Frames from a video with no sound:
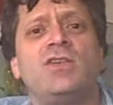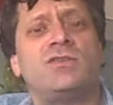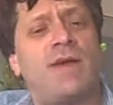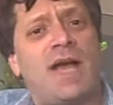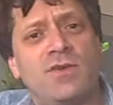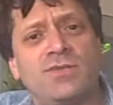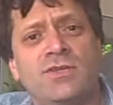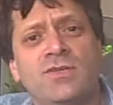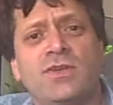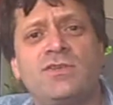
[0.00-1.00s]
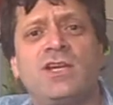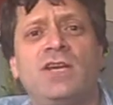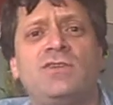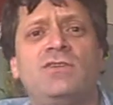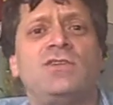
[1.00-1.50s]
some are housing
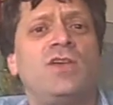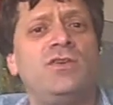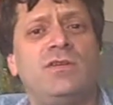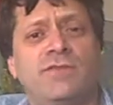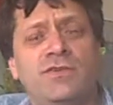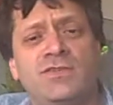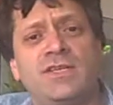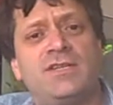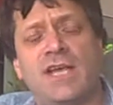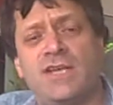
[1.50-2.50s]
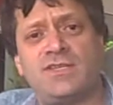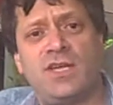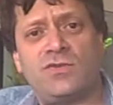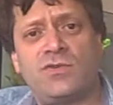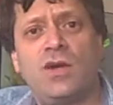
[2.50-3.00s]
associations, universities,
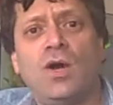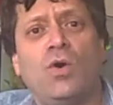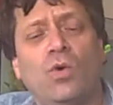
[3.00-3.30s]
etc.